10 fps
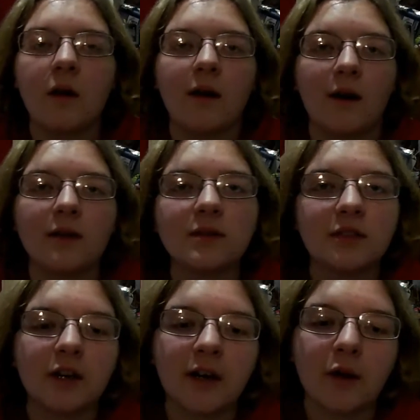All
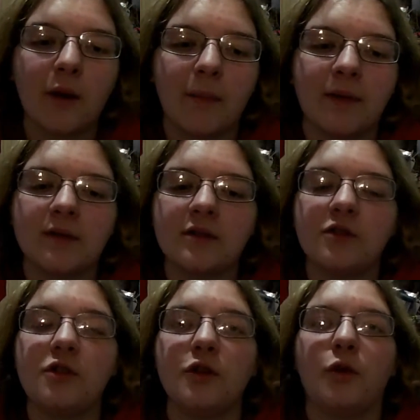starting weapons
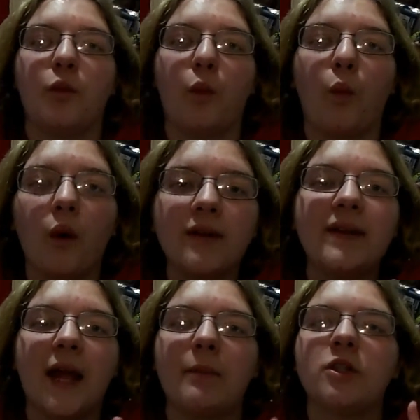do 1
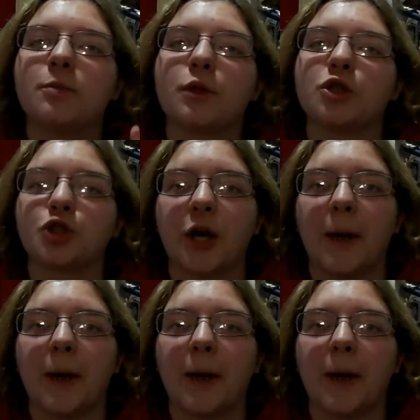damage per strike.